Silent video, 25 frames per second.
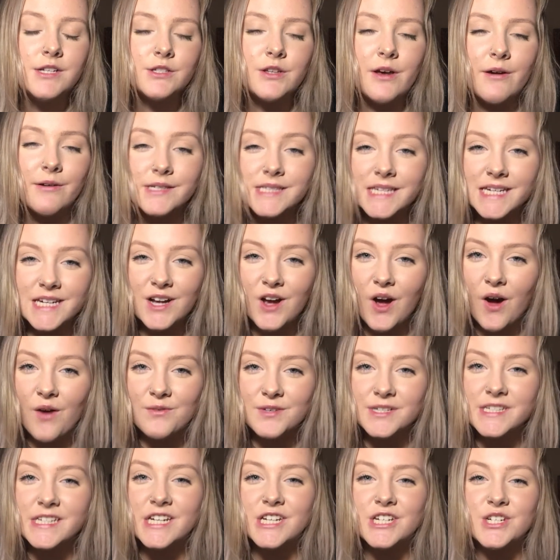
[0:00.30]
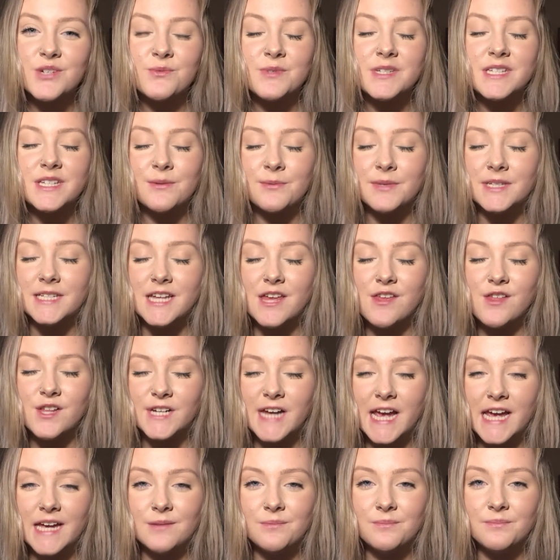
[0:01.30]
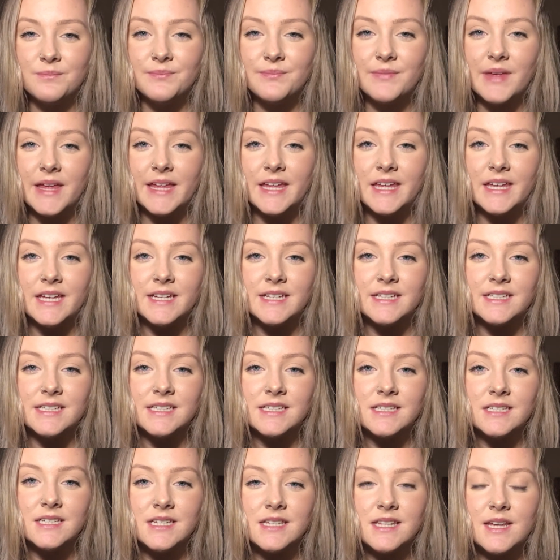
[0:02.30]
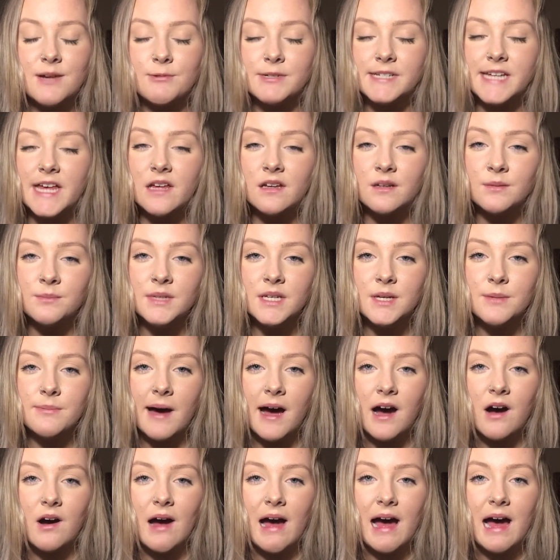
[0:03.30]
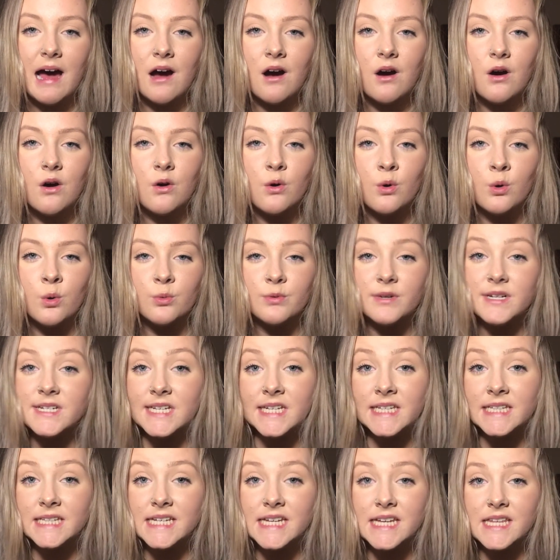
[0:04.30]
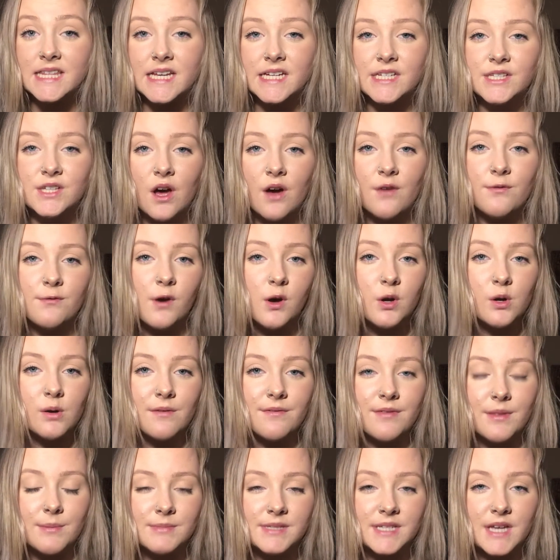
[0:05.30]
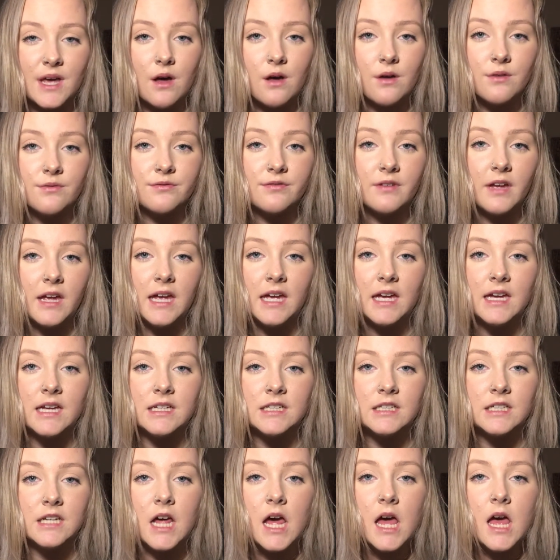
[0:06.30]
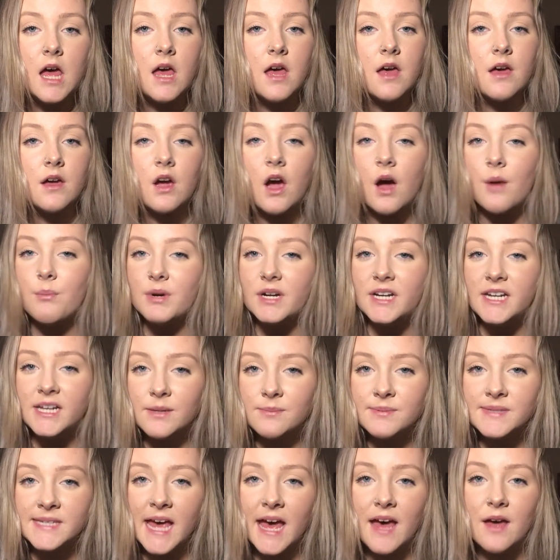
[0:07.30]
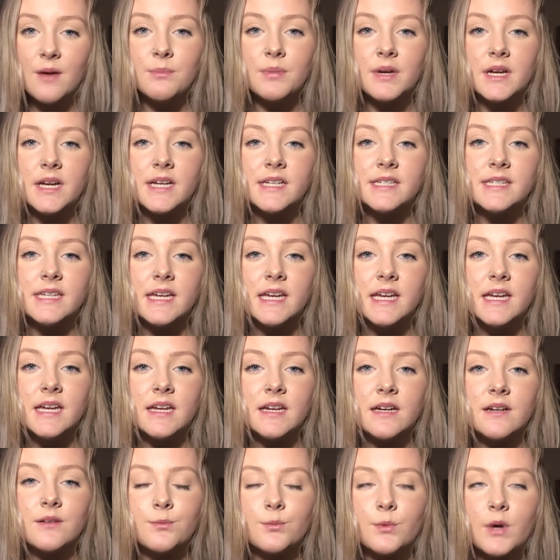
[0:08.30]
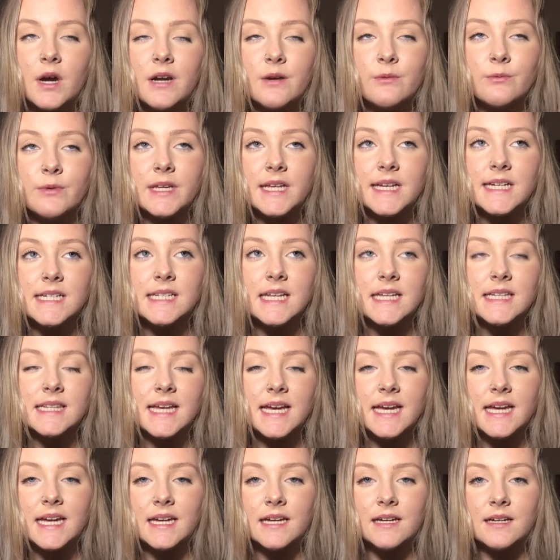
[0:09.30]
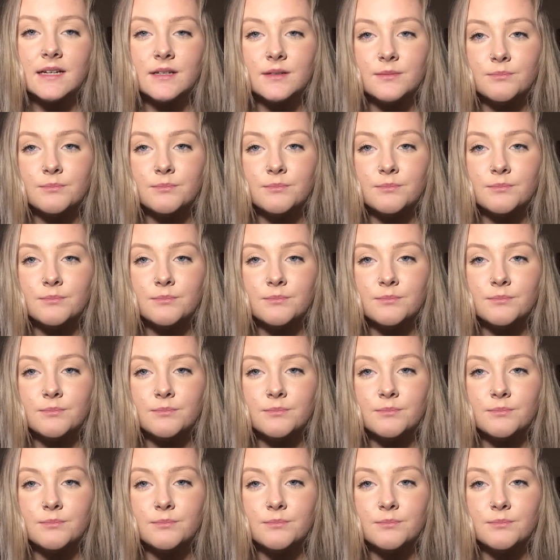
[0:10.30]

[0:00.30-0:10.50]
So I was in a conversation with someone the other day, and they were telling me about how recently they saw a photo of themselves and got pretty upset because they kind of realized that they,